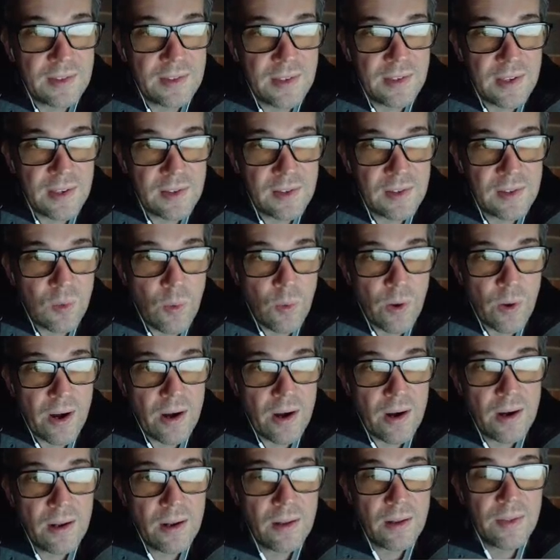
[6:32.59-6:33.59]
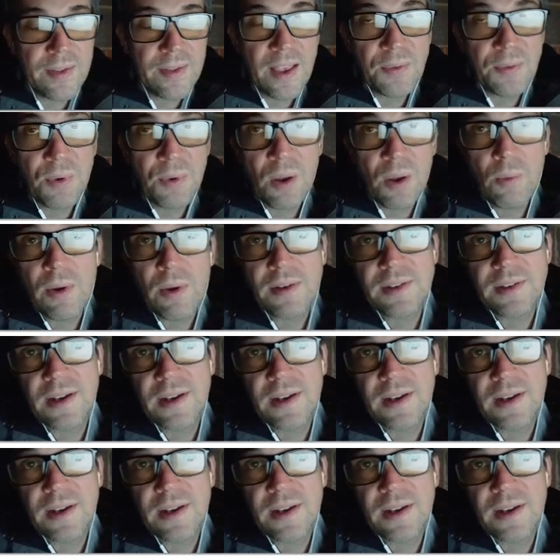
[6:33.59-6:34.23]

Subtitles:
t squared. That's what I want to